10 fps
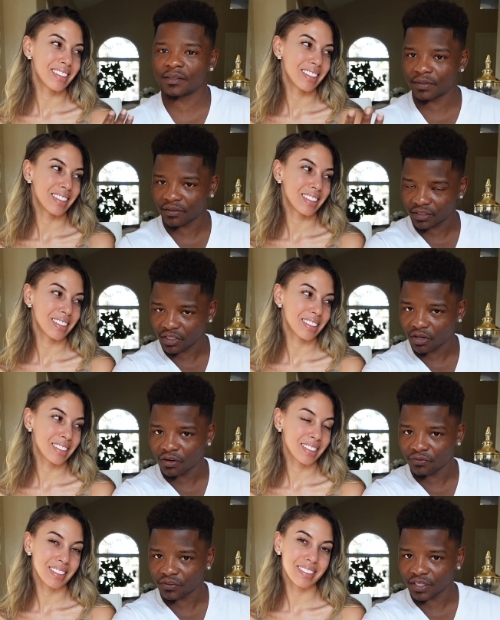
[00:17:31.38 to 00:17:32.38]
Speaker 1: the Beverly
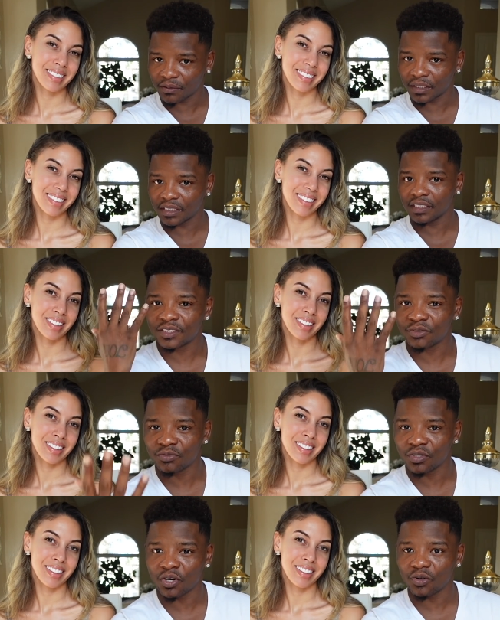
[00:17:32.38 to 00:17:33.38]
Hall family to
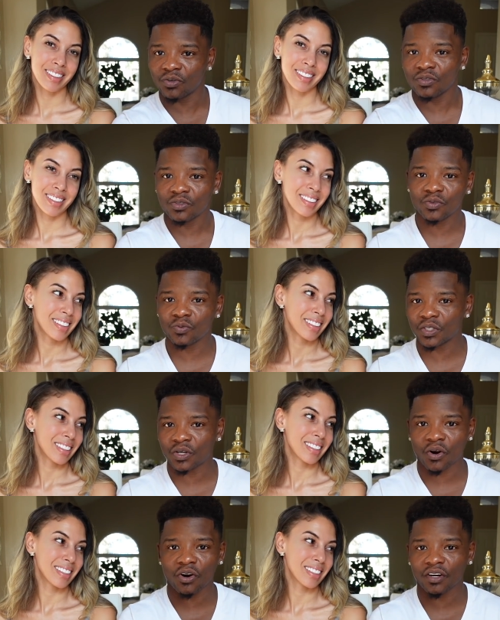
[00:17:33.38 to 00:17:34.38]
know who we
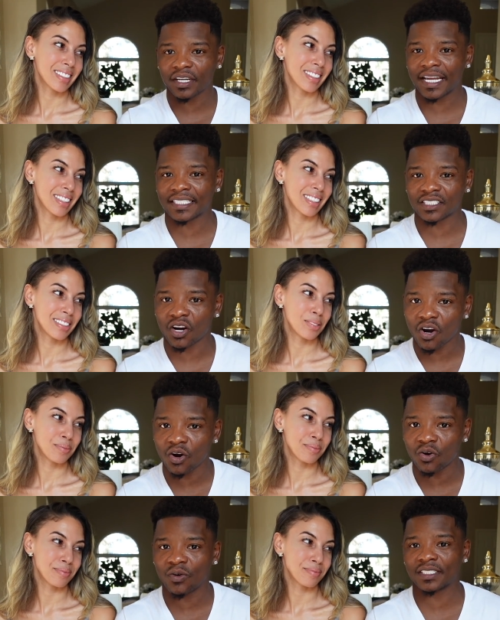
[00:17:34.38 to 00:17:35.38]
are as a
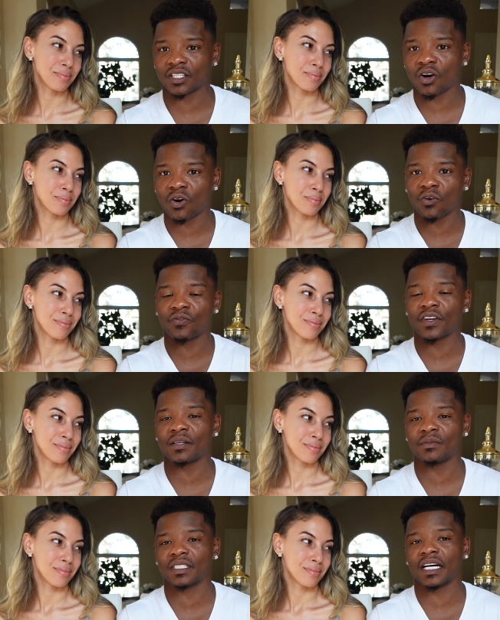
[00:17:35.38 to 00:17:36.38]
whole, as a whole
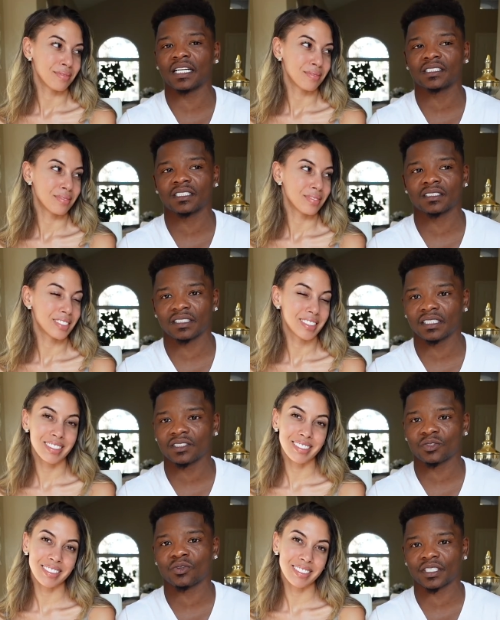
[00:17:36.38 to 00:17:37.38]
family, guys, because this
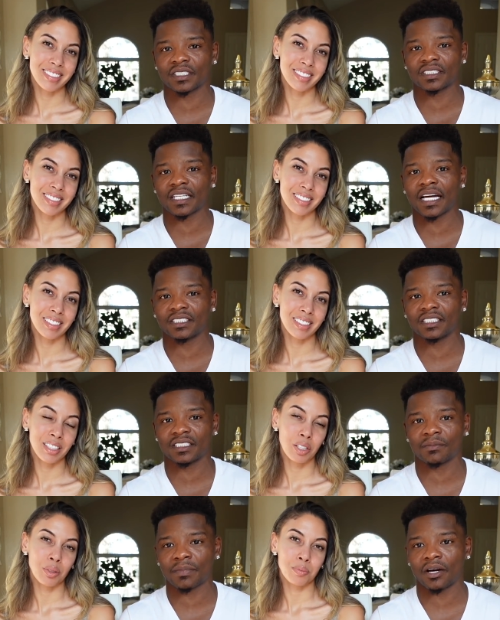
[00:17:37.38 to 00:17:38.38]
story is not
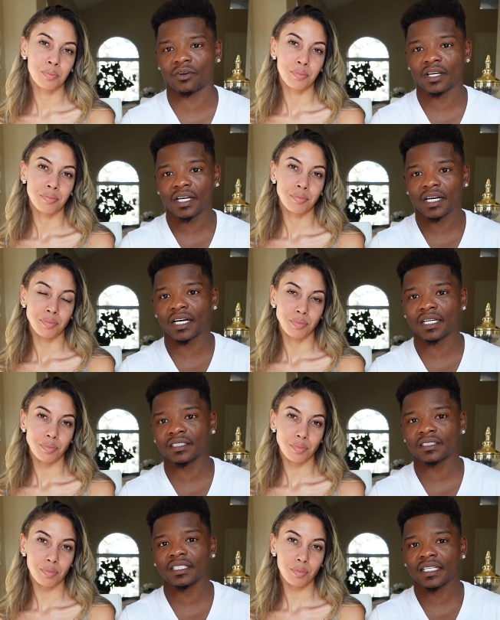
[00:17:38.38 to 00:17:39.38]
just about
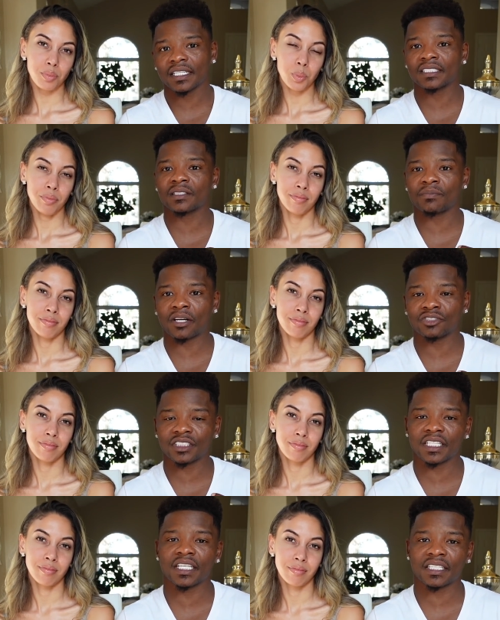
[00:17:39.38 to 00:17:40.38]
us, it's about
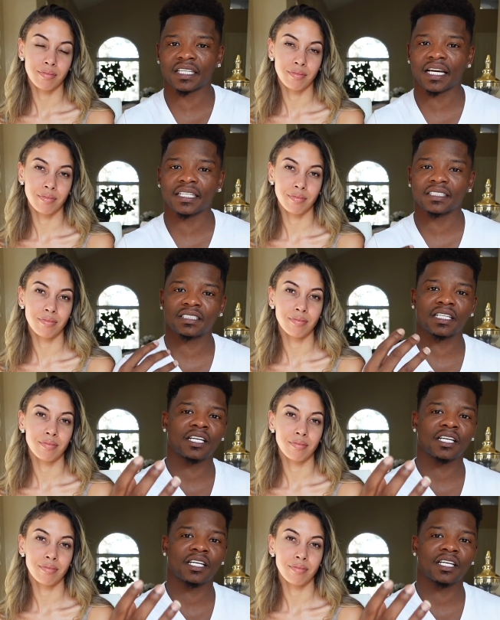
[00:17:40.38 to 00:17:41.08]
sharing light to